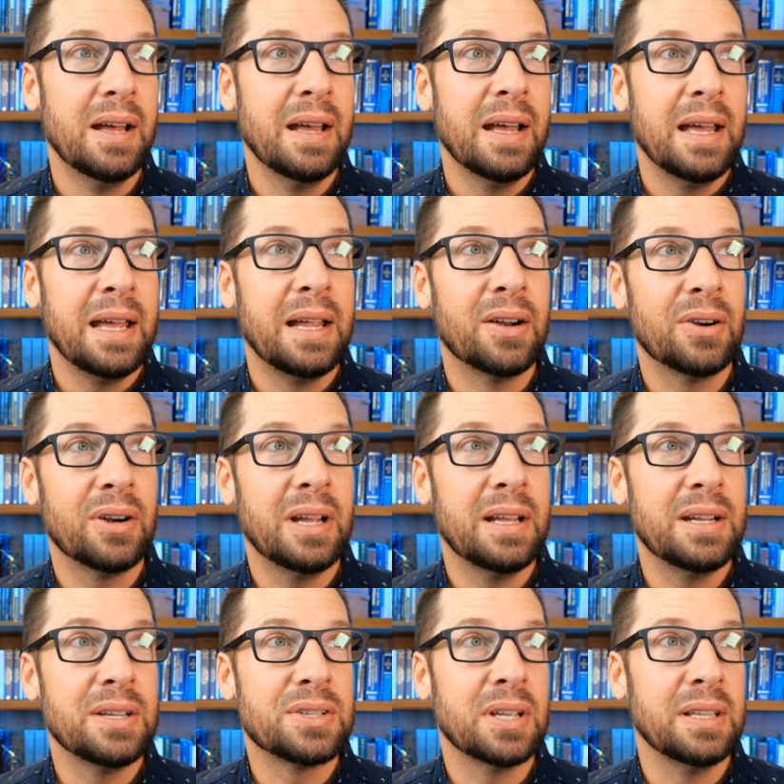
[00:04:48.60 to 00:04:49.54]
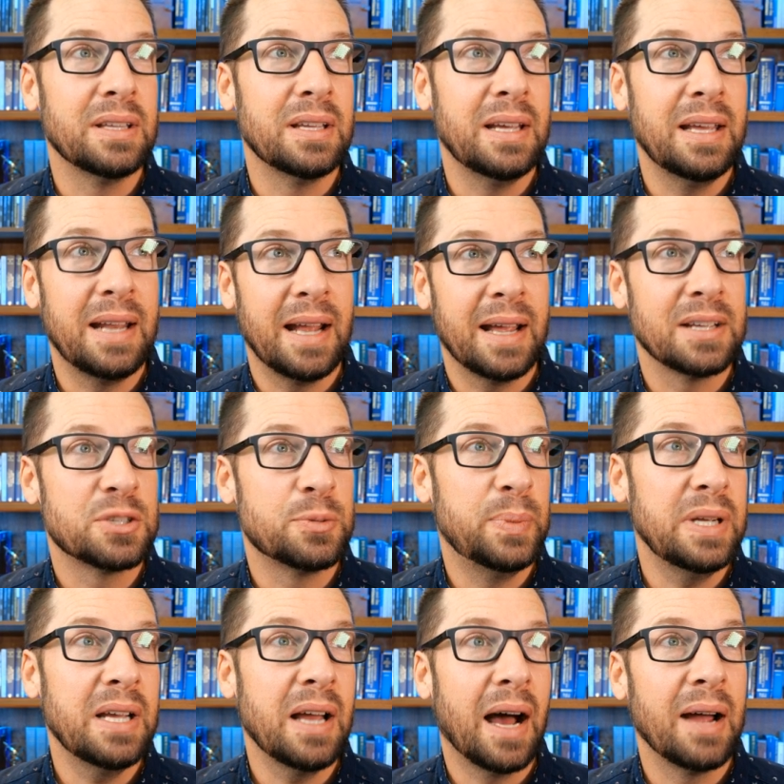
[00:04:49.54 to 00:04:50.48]
Here it is in the
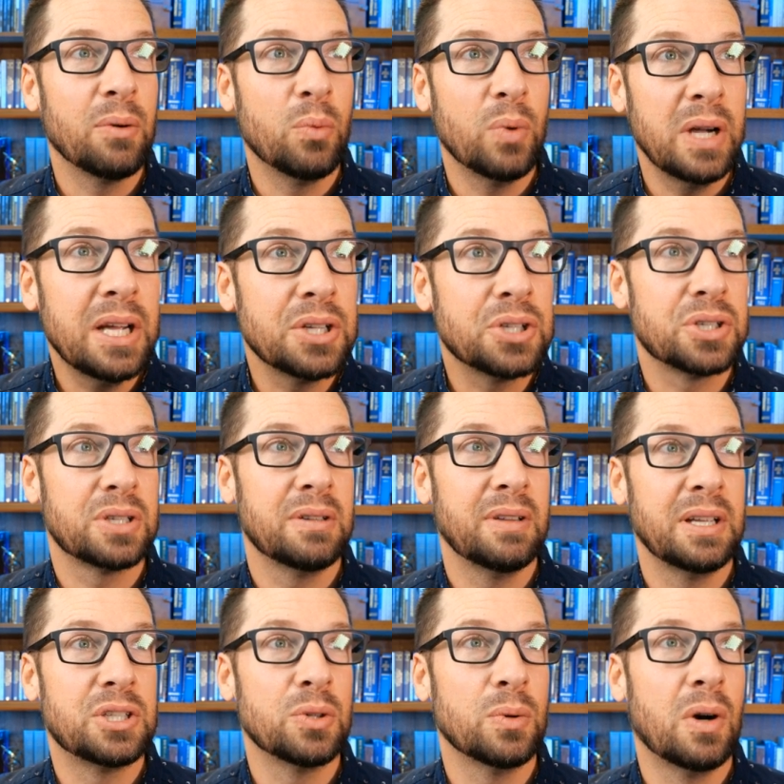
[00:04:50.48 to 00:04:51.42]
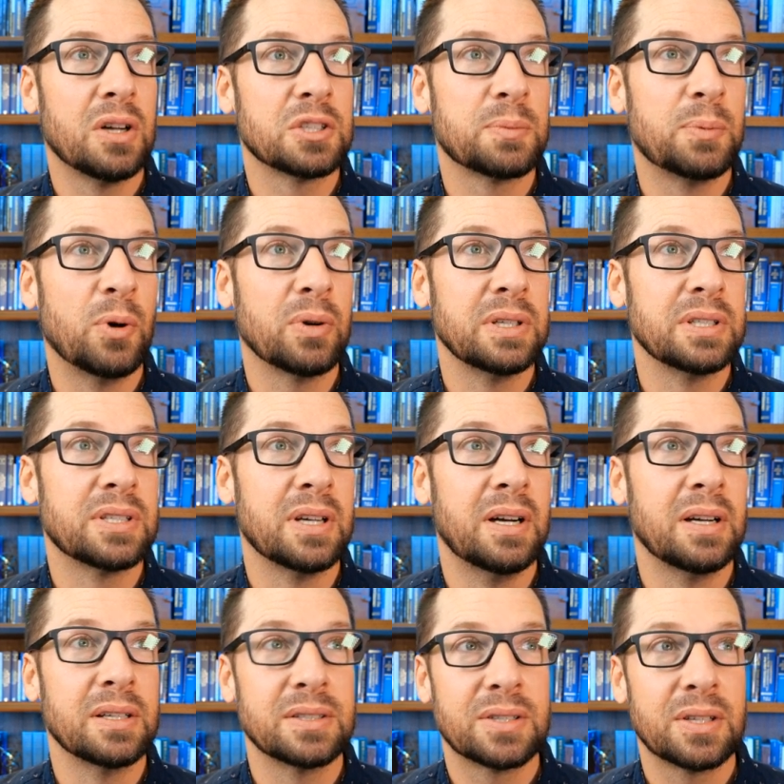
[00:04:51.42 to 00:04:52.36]
NASB, I wish that you all spoke in
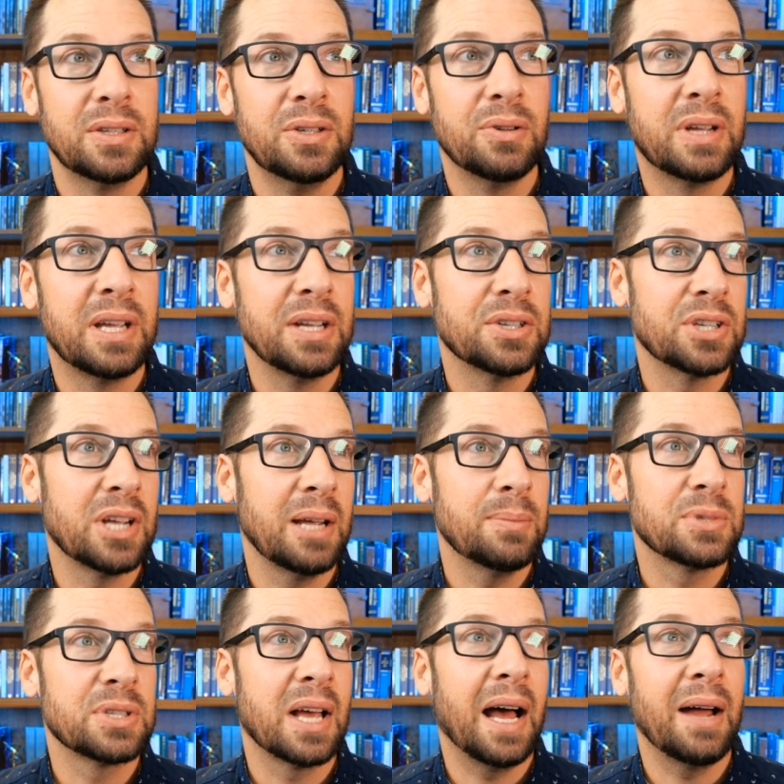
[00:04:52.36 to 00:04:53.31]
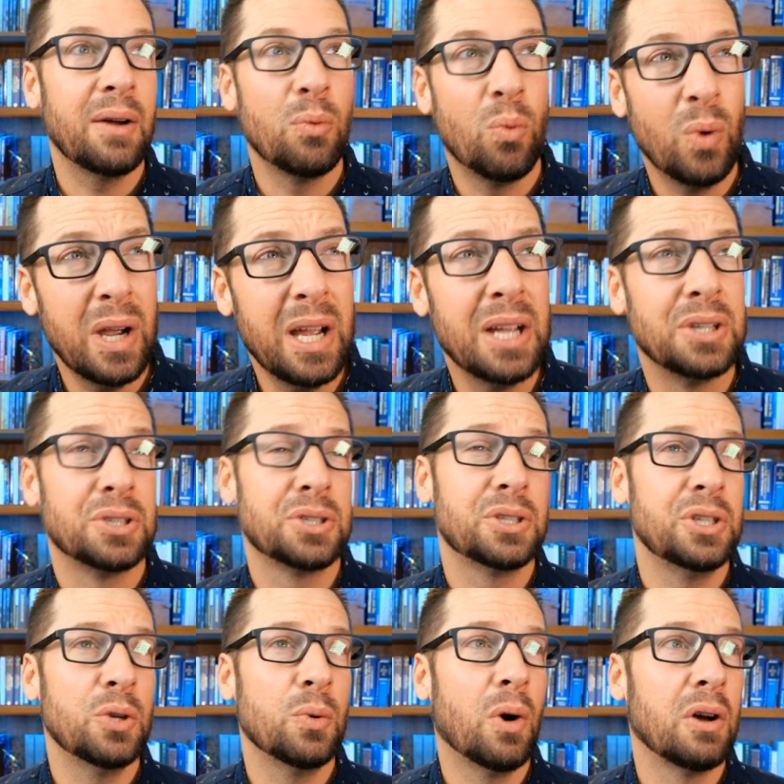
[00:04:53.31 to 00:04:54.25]
tongues. New King James, I wish
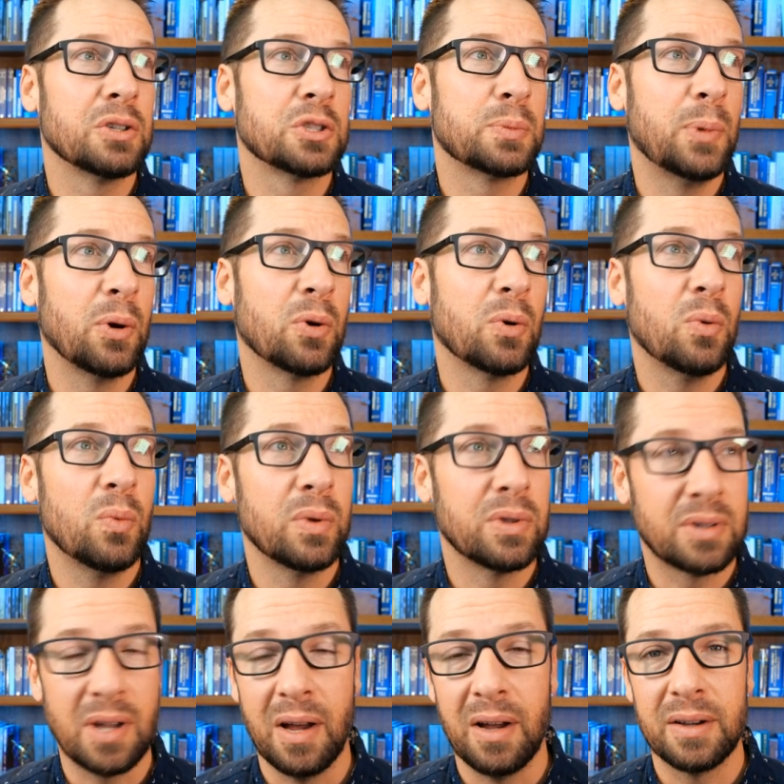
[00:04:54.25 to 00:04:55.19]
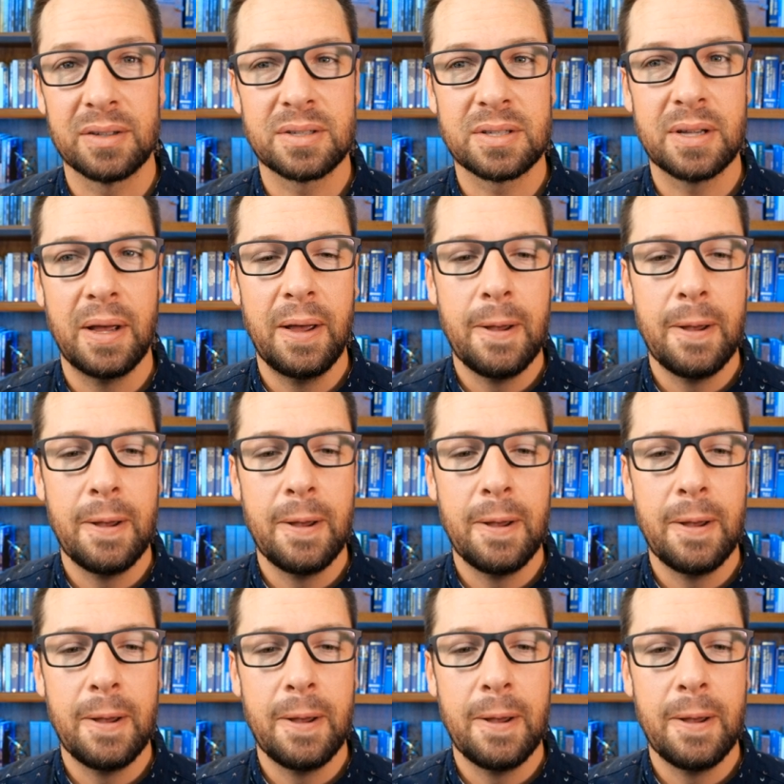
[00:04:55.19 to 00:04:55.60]
you all spoke with tongues.